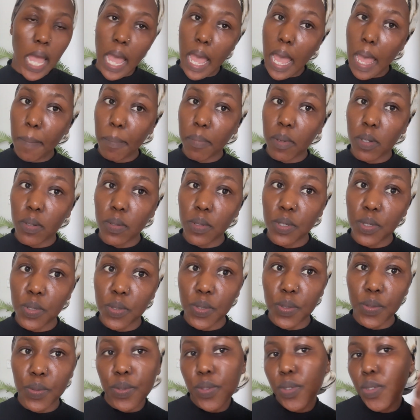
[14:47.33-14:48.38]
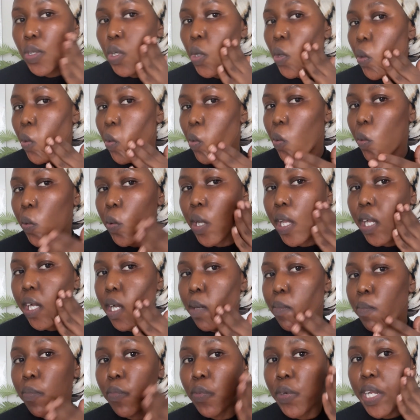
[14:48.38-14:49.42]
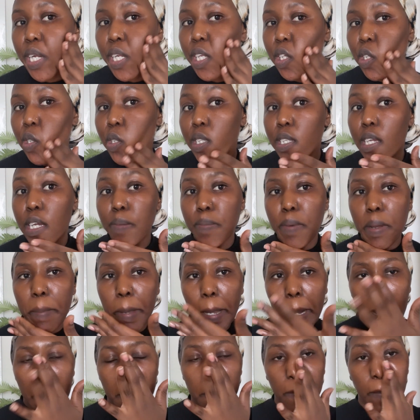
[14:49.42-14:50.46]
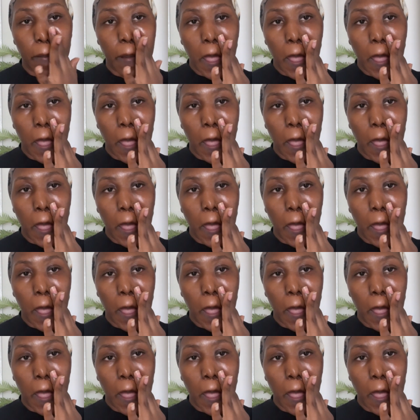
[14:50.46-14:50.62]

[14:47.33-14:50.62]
i'm good to go like i'm ready to start my makeup